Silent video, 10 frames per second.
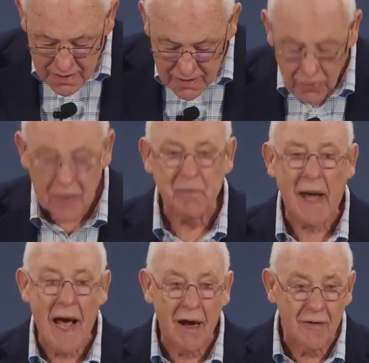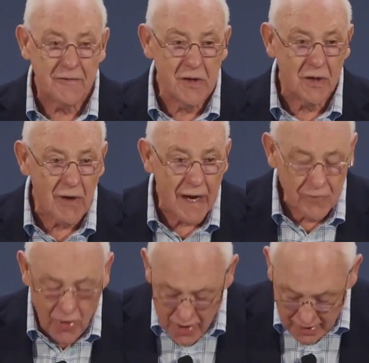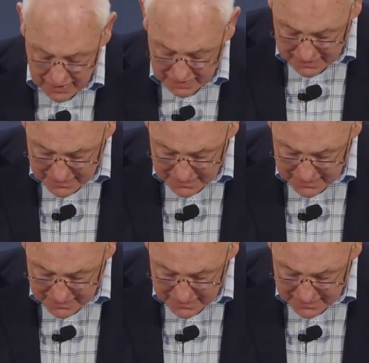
what power for your great work?